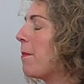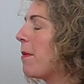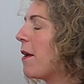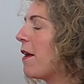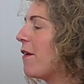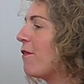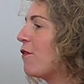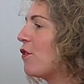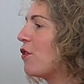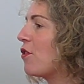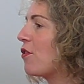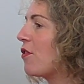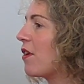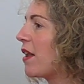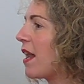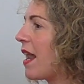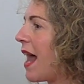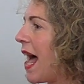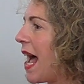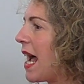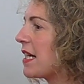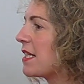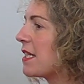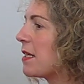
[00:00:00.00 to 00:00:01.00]
but if you
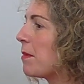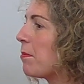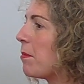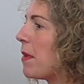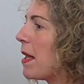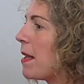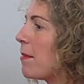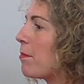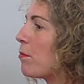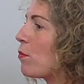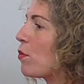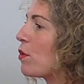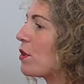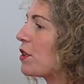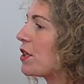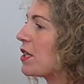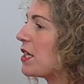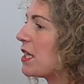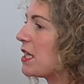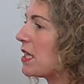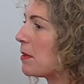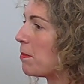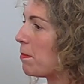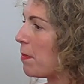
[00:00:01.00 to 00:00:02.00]
relax and make more
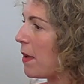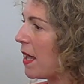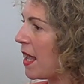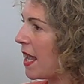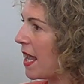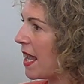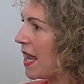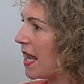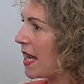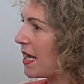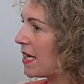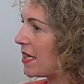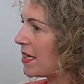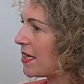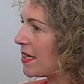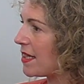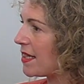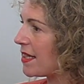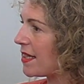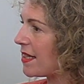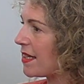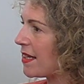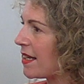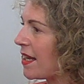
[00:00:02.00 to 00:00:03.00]

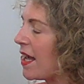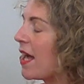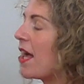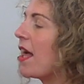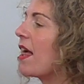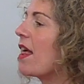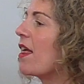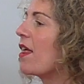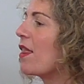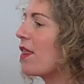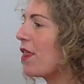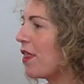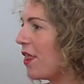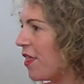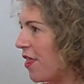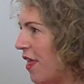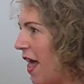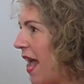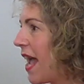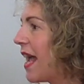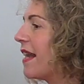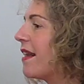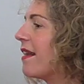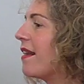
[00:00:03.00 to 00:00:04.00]
space,
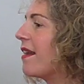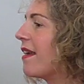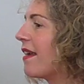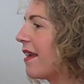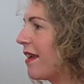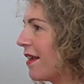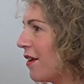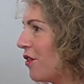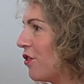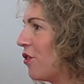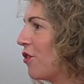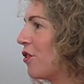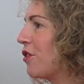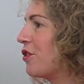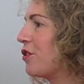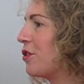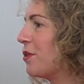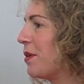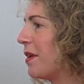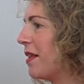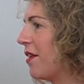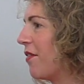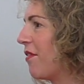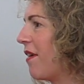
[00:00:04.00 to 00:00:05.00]
then you're
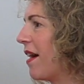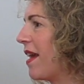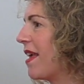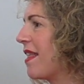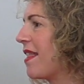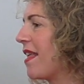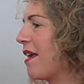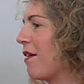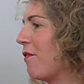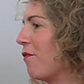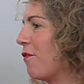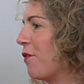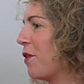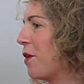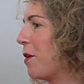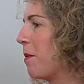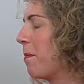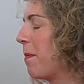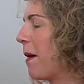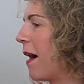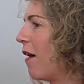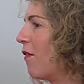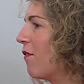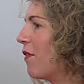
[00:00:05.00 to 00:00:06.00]
doing the right thing for
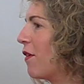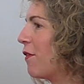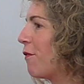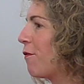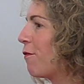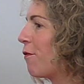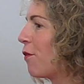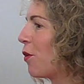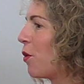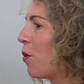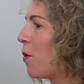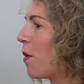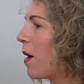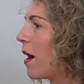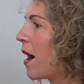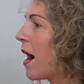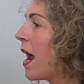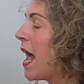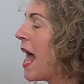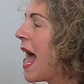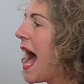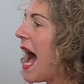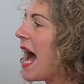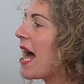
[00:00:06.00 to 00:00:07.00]
your pelvic
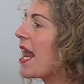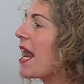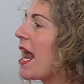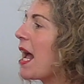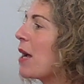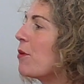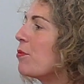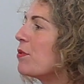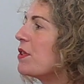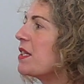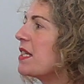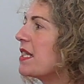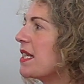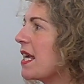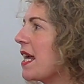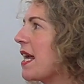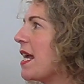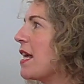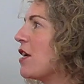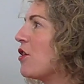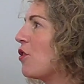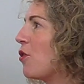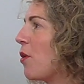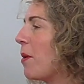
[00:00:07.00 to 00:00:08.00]
floor. And I would
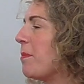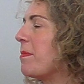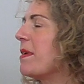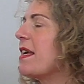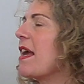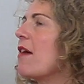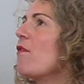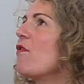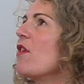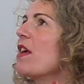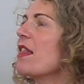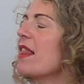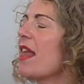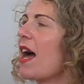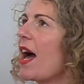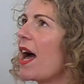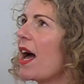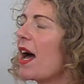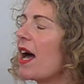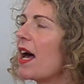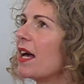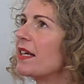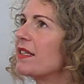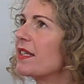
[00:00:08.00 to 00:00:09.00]
say, I'm giving
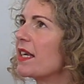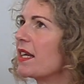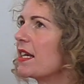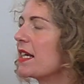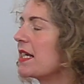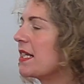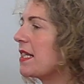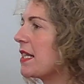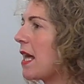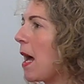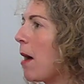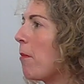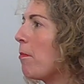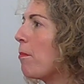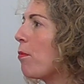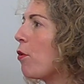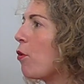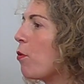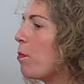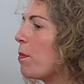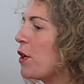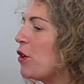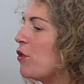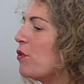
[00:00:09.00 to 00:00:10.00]
that as an
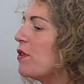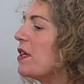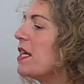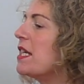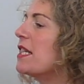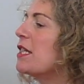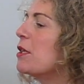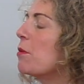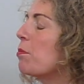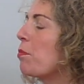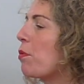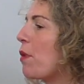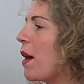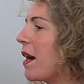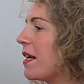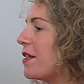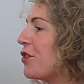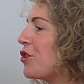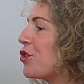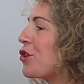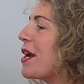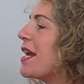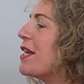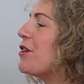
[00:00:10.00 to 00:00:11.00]
example, but you need to
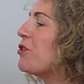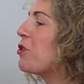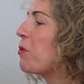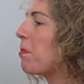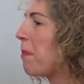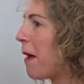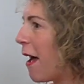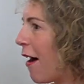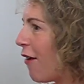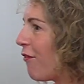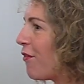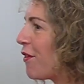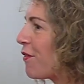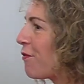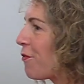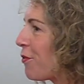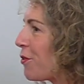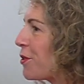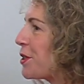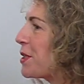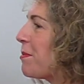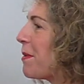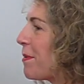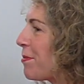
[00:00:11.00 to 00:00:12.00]
train your pelvic
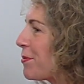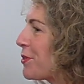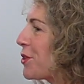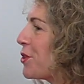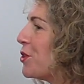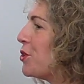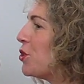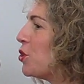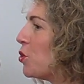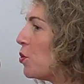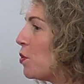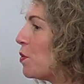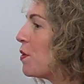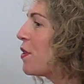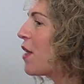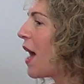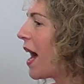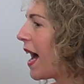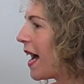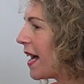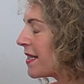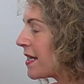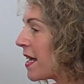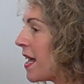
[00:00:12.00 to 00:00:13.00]
floor to be able to do
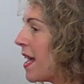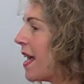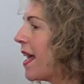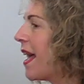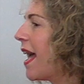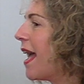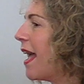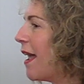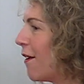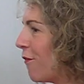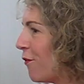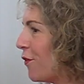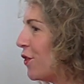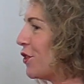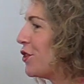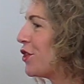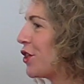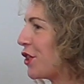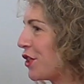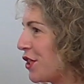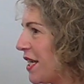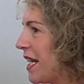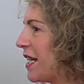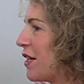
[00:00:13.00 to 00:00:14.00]
that. If you
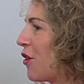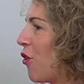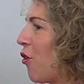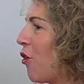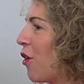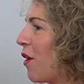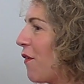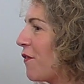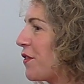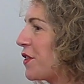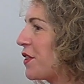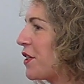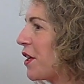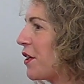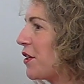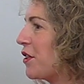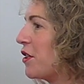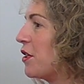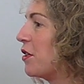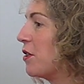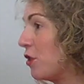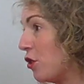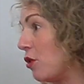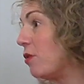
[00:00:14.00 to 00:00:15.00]
just did it all of a
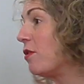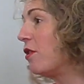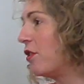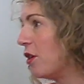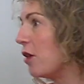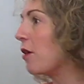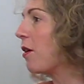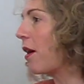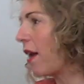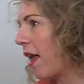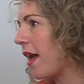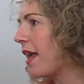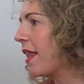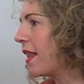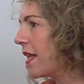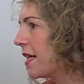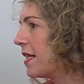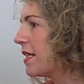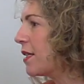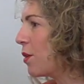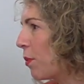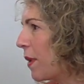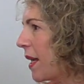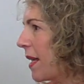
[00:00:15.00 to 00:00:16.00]
sudden, you're
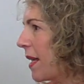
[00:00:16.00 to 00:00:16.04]
likely to